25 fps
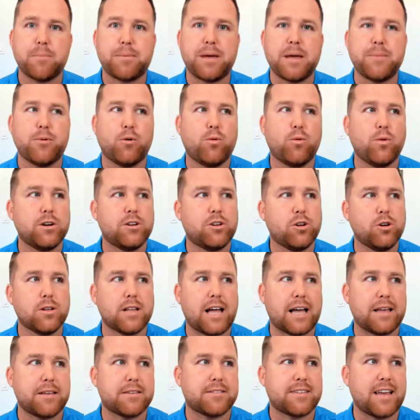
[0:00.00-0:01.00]
People would do
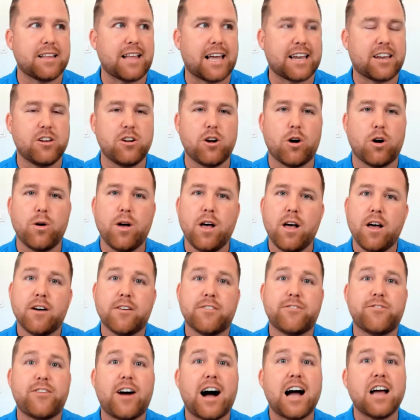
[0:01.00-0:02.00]

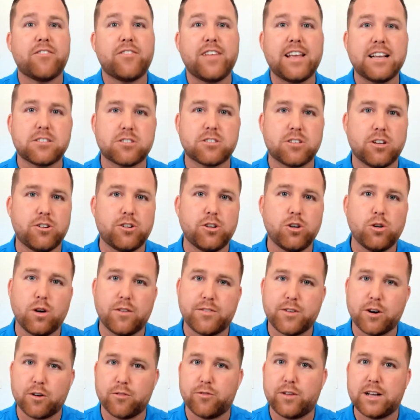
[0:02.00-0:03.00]
5 things to do
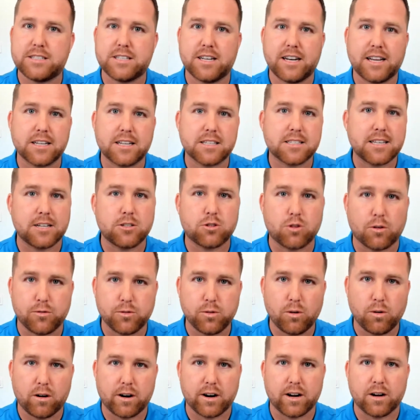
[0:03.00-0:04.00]
if you're visiting Central
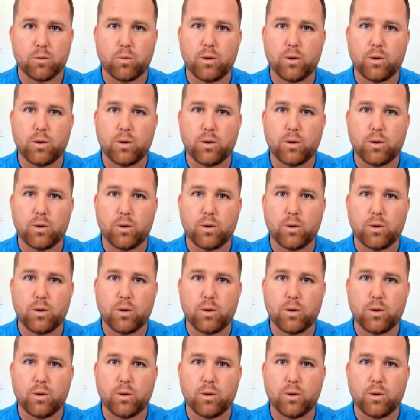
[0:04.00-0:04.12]
Florida.